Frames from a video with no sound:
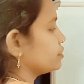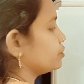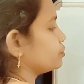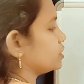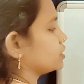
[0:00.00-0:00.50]

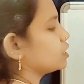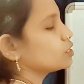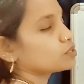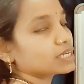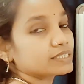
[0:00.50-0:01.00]
urine.
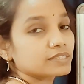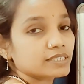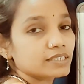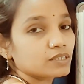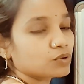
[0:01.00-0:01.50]
Now let's
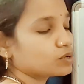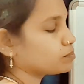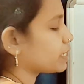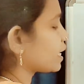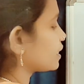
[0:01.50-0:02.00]
see the whole
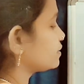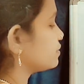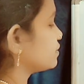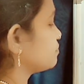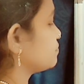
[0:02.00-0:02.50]

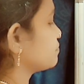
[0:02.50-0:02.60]
mechanism.